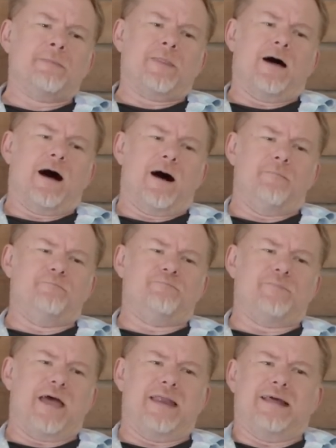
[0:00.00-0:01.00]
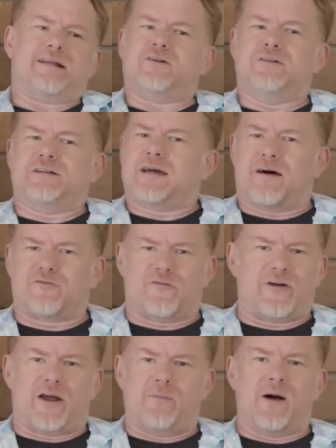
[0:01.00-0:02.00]
And it couldn't cover
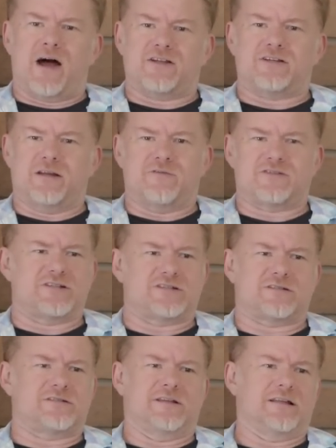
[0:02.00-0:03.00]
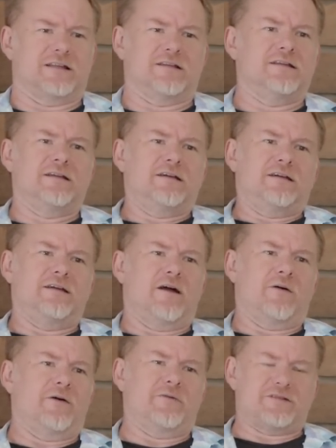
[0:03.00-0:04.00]
very much, and it was just little,
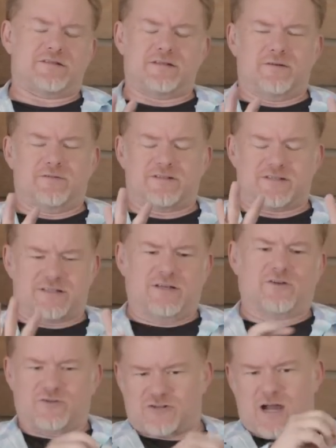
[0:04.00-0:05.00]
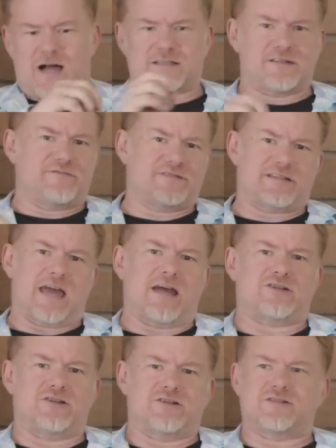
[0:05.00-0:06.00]
it was still shots of
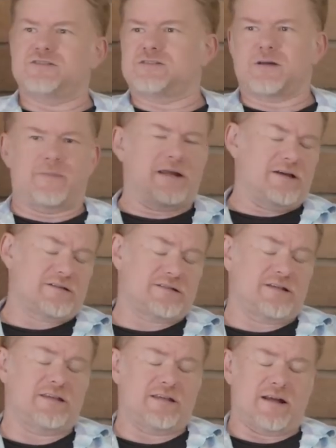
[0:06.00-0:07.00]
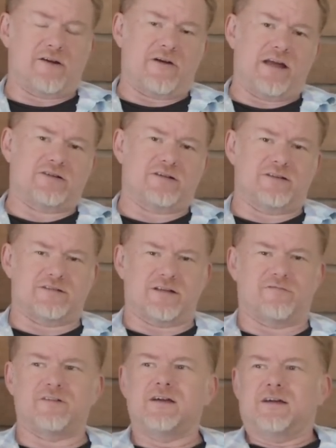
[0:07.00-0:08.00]
sketches, and somebody else did the narration and
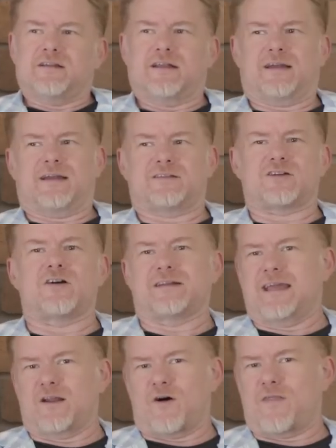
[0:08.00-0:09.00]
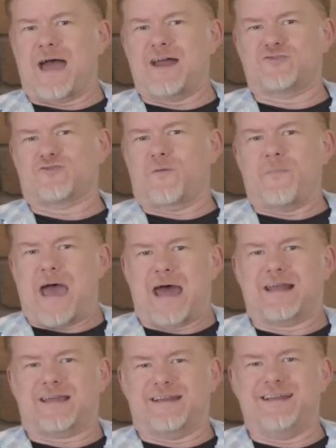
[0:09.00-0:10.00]
stuff. Like, it's hard to get all that
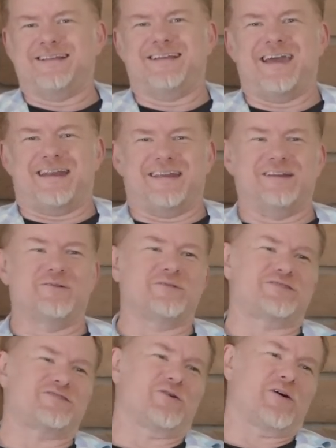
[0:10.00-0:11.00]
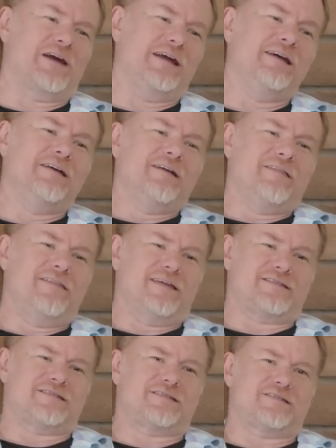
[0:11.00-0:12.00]
dramatic and get into a story
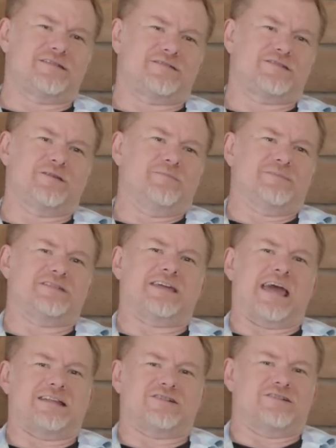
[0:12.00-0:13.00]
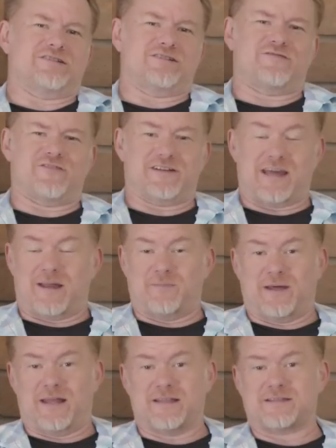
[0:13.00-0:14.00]
that's some sketches for 10
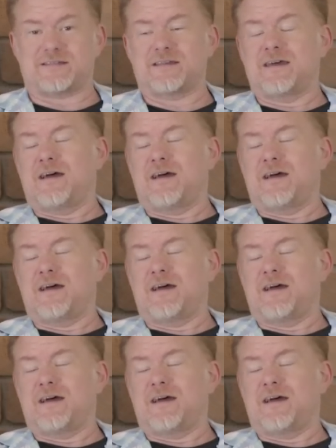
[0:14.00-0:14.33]
minutes.